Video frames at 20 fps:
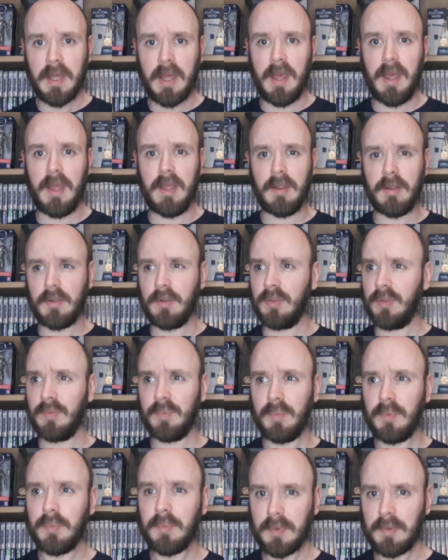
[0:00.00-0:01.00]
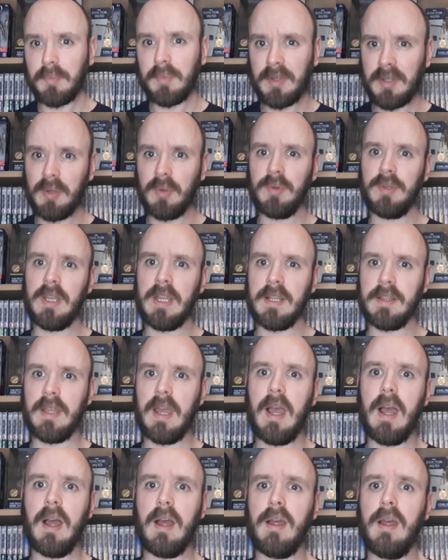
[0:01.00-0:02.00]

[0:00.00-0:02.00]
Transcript: because we do need that.